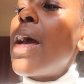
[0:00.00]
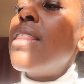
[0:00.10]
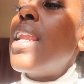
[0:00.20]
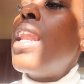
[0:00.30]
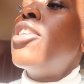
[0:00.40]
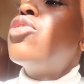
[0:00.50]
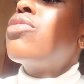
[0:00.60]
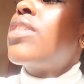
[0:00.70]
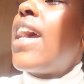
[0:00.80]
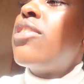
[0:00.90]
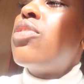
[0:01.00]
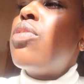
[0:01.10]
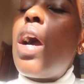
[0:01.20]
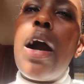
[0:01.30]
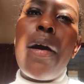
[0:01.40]
and then I'll let you guys
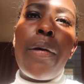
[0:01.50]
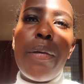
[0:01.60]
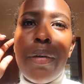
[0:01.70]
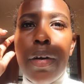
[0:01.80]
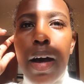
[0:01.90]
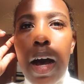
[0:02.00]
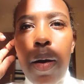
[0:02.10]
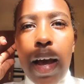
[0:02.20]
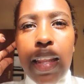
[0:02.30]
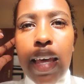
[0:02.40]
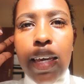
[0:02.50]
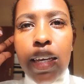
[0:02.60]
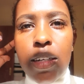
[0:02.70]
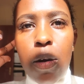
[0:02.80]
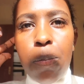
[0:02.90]
know how I like
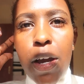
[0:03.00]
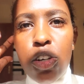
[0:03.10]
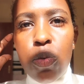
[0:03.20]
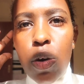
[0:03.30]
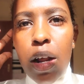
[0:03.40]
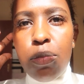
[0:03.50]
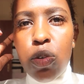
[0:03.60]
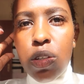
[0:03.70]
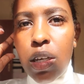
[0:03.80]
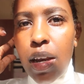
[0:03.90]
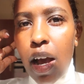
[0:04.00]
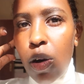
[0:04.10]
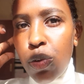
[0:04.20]
it compared to what I'm using now,